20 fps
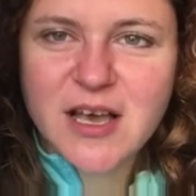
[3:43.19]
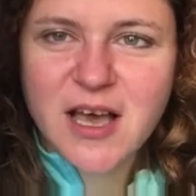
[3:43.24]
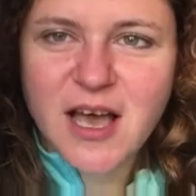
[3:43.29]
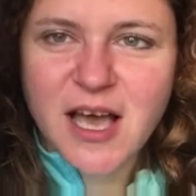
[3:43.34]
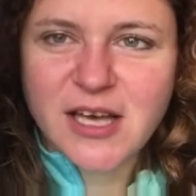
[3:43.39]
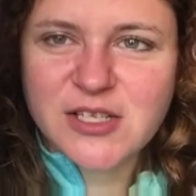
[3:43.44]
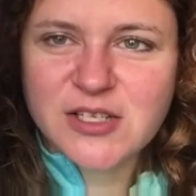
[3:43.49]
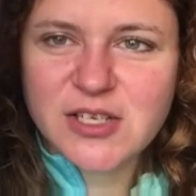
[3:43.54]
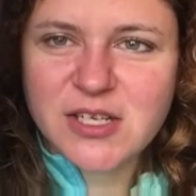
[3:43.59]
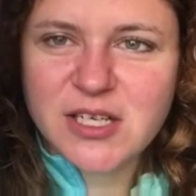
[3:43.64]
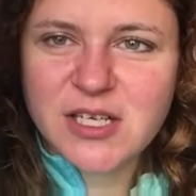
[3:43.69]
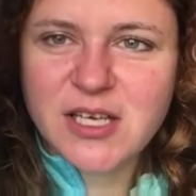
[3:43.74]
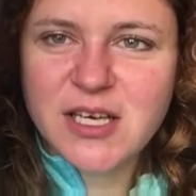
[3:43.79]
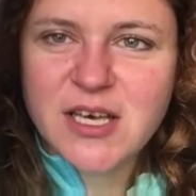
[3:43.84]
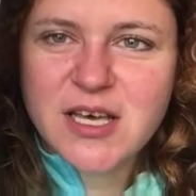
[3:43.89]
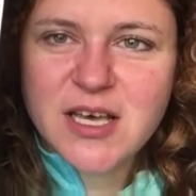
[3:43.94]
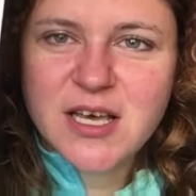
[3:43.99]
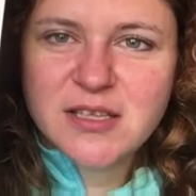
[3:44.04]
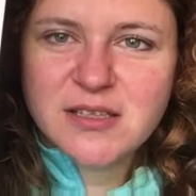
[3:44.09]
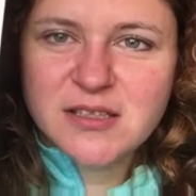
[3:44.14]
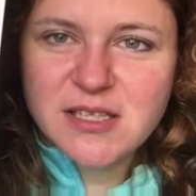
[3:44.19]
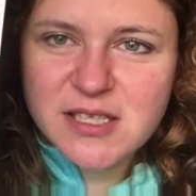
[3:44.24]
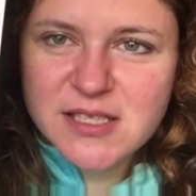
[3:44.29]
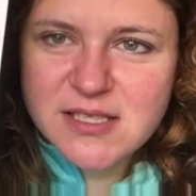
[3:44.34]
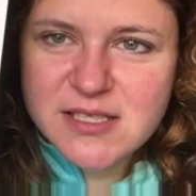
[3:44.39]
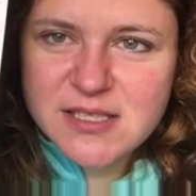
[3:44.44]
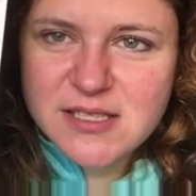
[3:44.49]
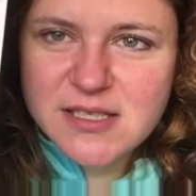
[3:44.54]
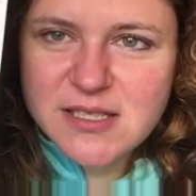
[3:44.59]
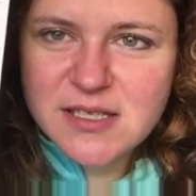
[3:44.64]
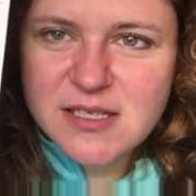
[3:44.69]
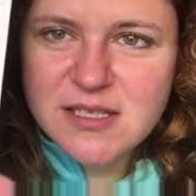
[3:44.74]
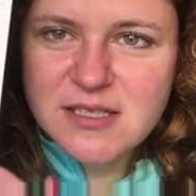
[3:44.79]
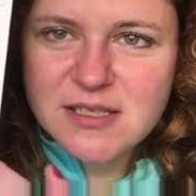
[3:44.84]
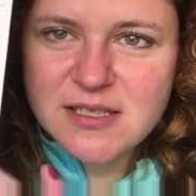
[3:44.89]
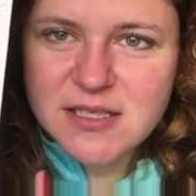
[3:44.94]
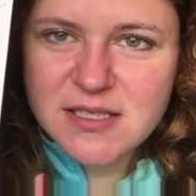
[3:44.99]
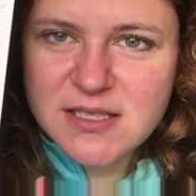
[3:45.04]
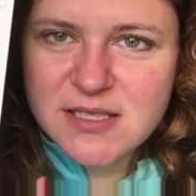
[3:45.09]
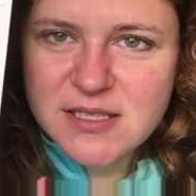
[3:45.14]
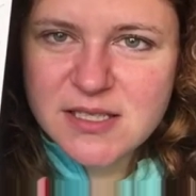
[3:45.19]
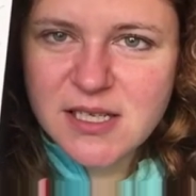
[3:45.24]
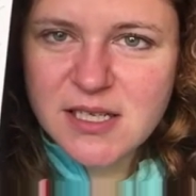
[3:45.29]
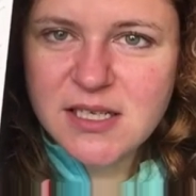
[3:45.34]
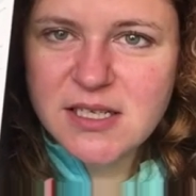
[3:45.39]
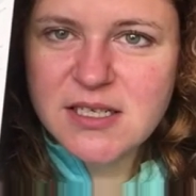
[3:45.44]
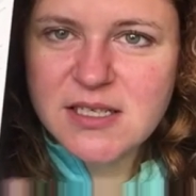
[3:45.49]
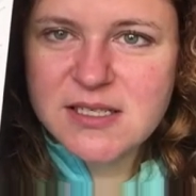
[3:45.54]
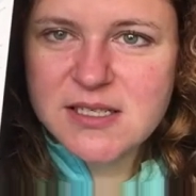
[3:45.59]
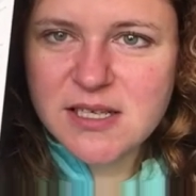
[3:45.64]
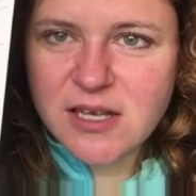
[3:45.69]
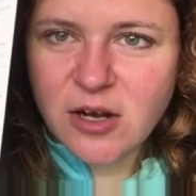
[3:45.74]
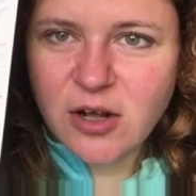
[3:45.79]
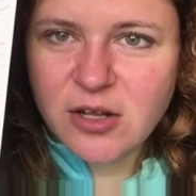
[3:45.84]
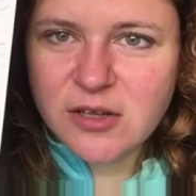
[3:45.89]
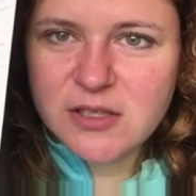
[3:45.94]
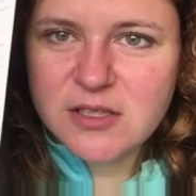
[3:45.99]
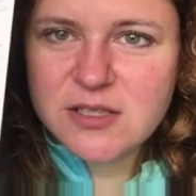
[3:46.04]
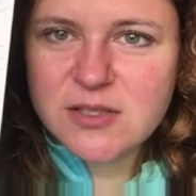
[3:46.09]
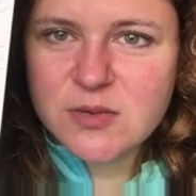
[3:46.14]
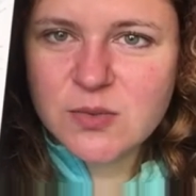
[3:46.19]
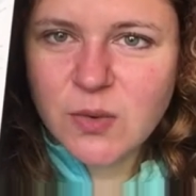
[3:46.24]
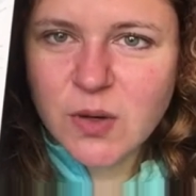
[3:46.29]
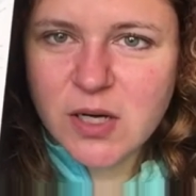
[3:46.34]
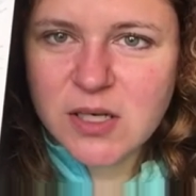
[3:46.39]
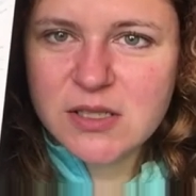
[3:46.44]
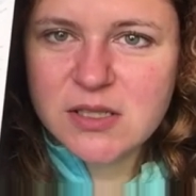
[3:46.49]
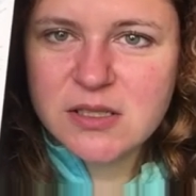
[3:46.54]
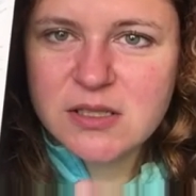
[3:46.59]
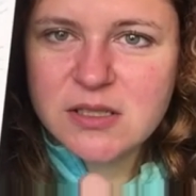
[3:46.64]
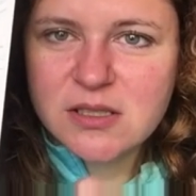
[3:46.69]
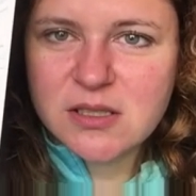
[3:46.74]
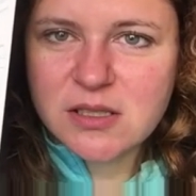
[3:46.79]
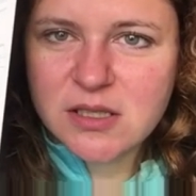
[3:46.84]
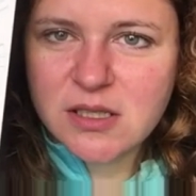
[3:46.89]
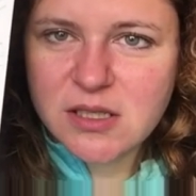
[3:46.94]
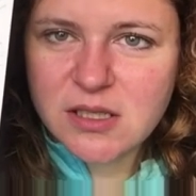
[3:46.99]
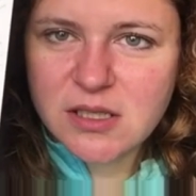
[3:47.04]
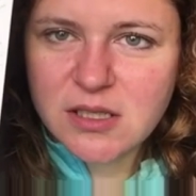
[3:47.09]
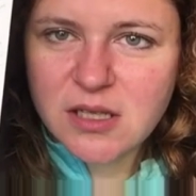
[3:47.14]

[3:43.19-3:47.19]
Actually, this scene is the oldest one in